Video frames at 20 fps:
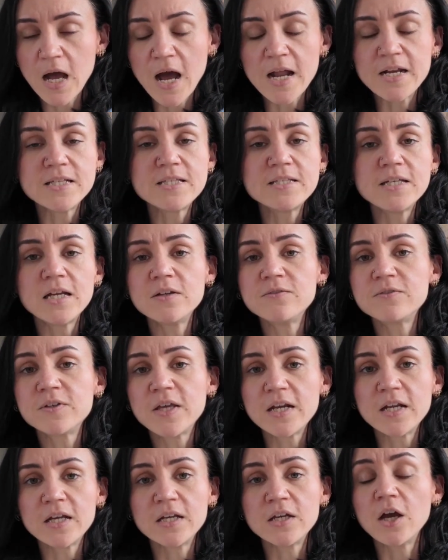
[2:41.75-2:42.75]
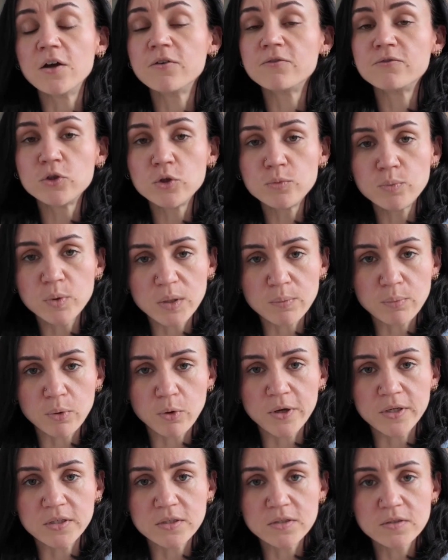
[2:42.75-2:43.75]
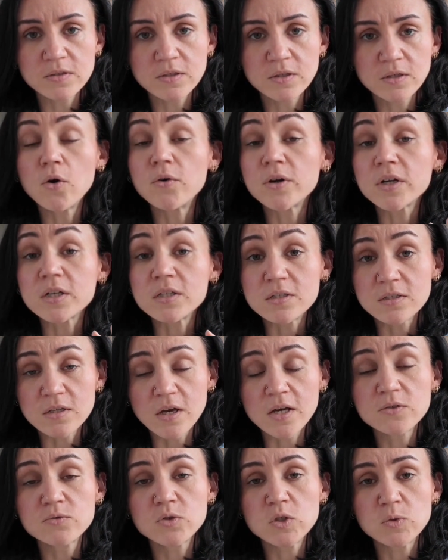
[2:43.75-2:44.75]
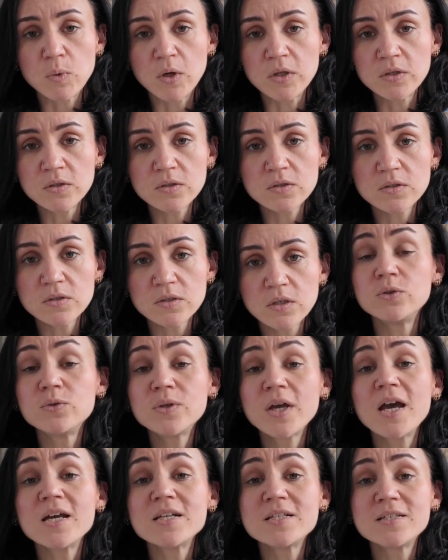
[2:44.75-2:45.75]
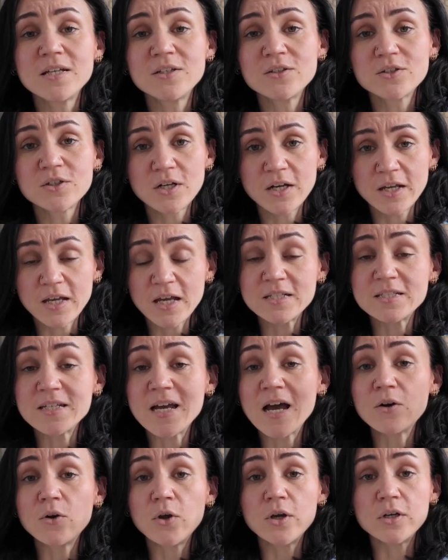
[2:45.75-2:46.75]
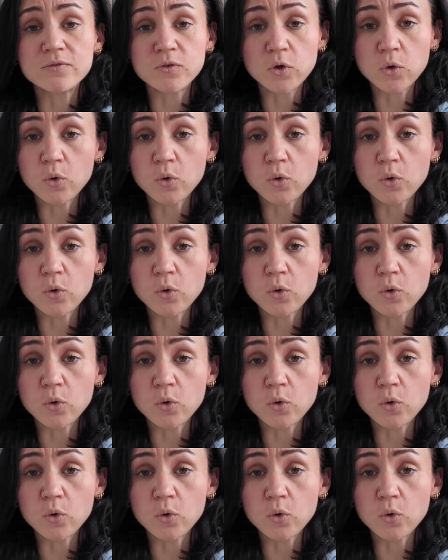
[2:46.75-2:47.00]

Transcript: and instead of getting a few bullet points or a concise response, you get essentially a download of